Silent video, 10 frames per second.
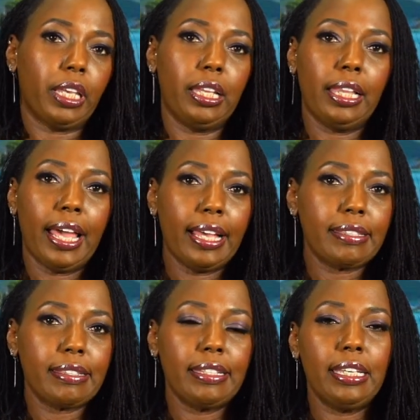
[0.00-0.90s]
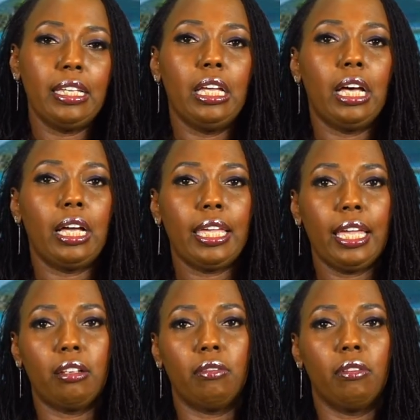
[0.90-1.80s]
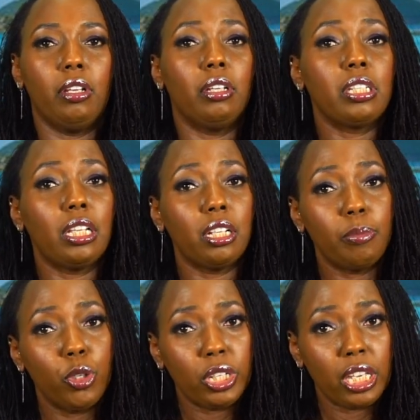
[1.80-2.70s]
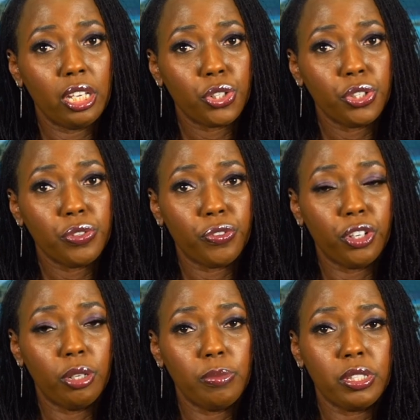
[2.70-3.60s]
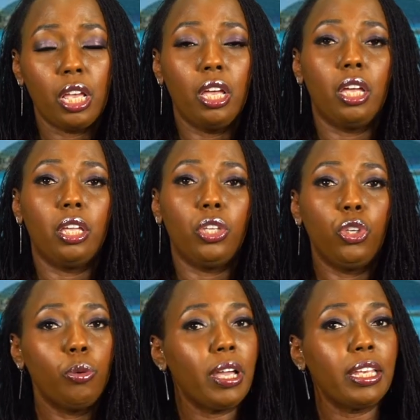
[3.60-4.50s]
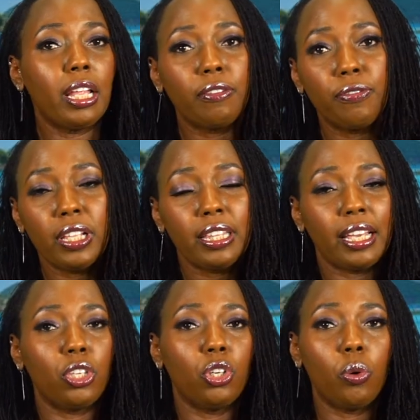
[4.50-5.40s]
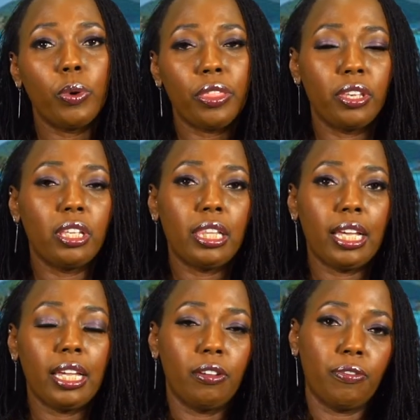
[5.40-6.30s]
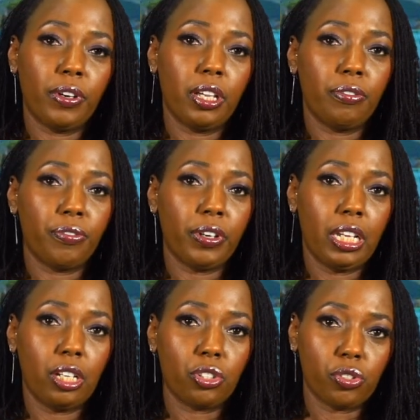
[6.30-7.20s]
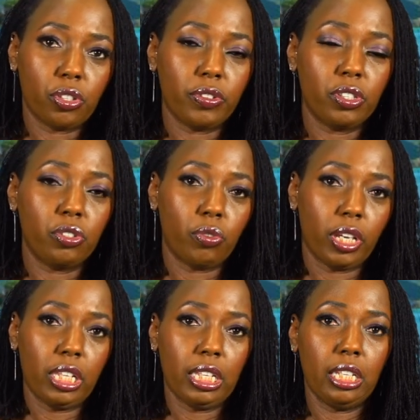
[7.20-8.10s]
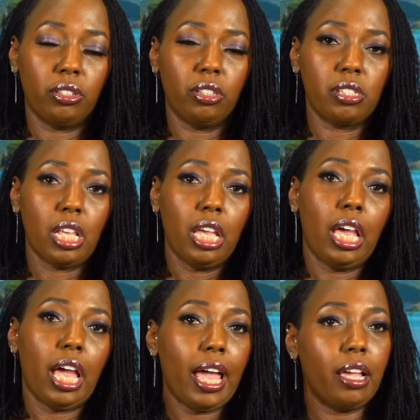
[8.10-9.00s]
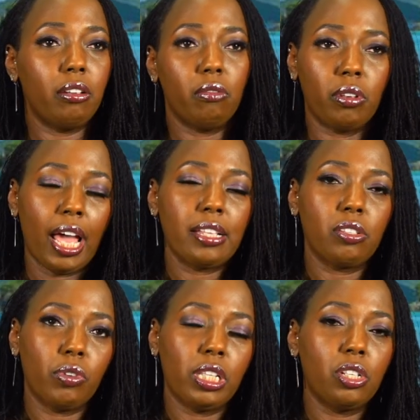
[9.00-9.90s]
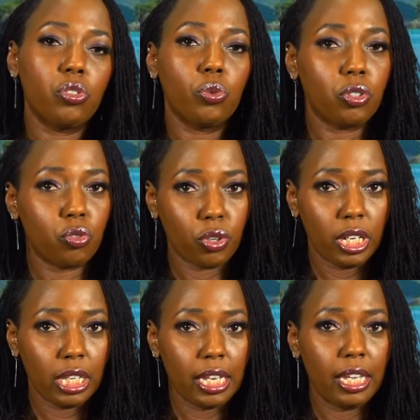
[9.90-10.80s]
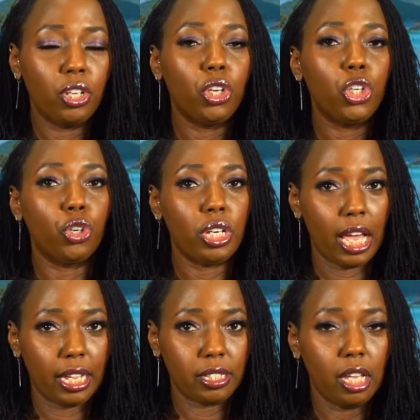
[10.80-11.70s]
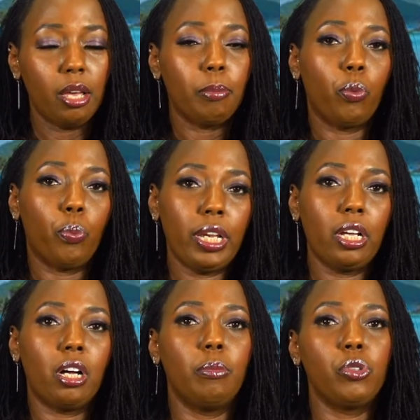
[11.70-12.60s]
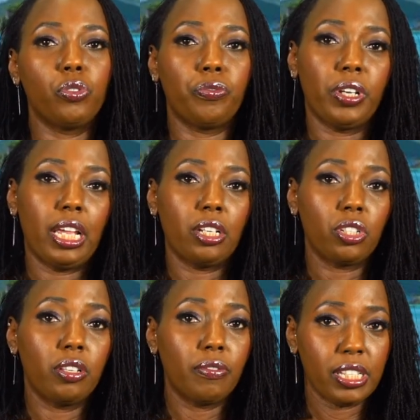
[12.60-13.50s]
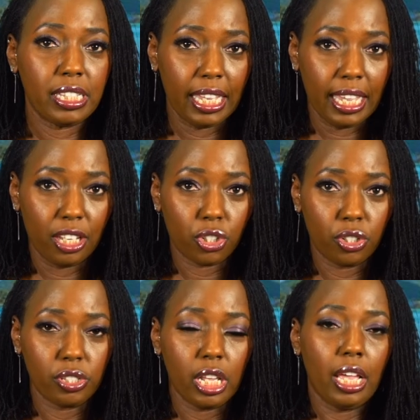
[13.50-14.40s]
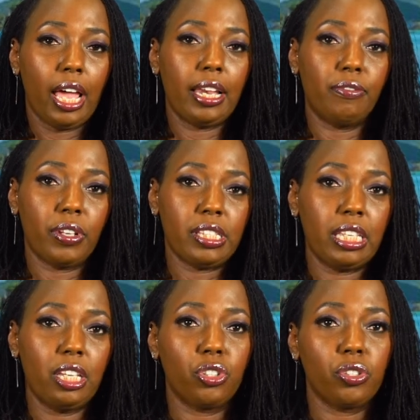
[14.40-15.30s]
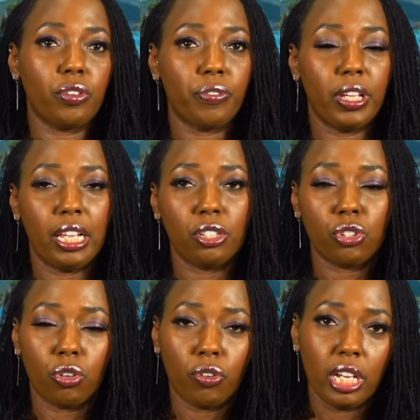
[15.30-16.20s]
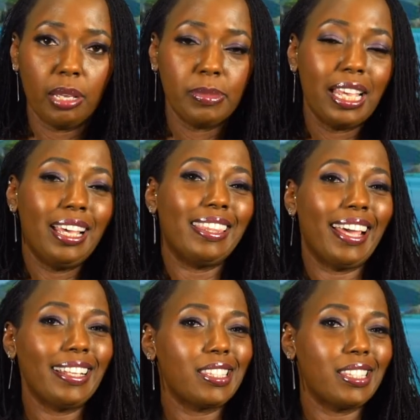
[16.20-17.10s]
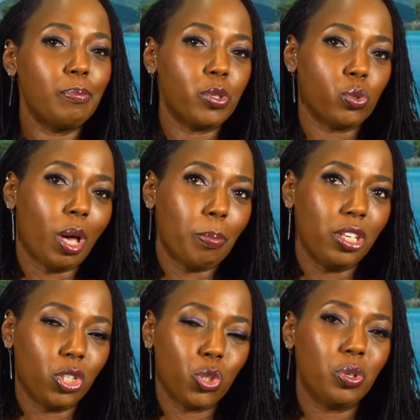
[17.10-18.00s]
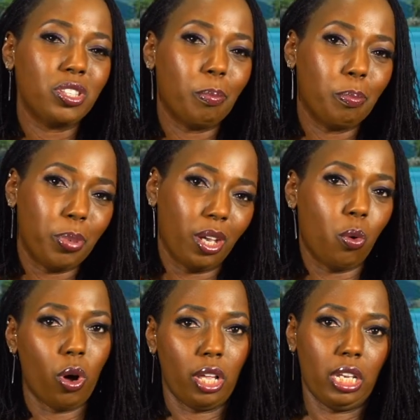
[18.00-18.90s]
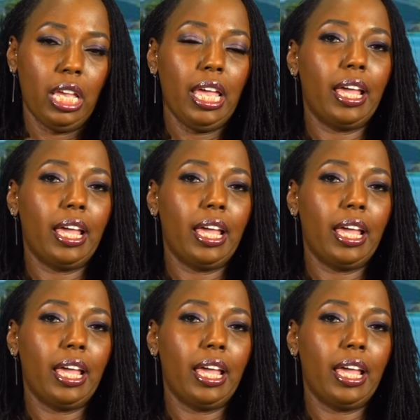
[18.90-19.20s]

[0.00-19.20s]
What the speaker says: And lastly, again, telecommunications firms, you might not feel that you're within the line of fire for financial services regulators, and as it relates to a straight line, you're not. But when it comes to financial investigations and investigations of financial crimes, that SIM swap issue is a big one.